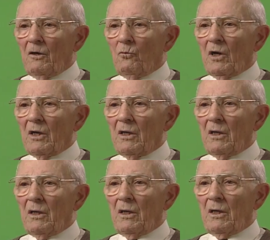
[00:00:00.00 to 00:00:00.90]
Well,
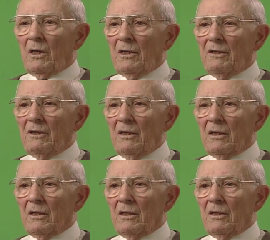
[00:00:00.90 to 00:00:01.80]
I
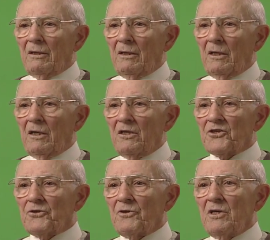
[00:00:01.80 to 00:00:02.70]
think
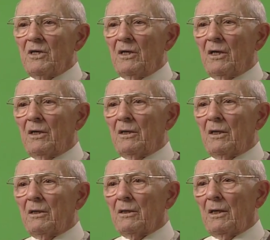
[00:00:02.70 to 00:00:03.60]
history
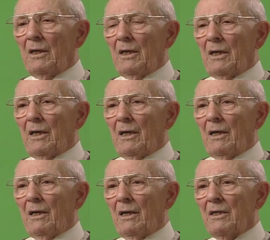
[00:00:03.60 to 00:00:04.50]

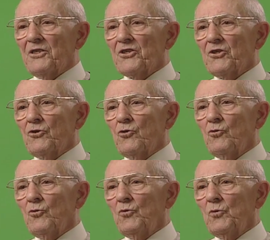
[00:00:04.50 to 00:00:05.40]
has
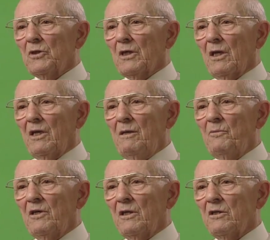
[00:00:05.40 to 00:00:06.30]
to acclaim
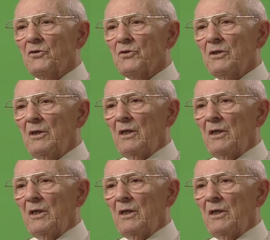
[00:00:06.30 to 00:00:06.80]
it as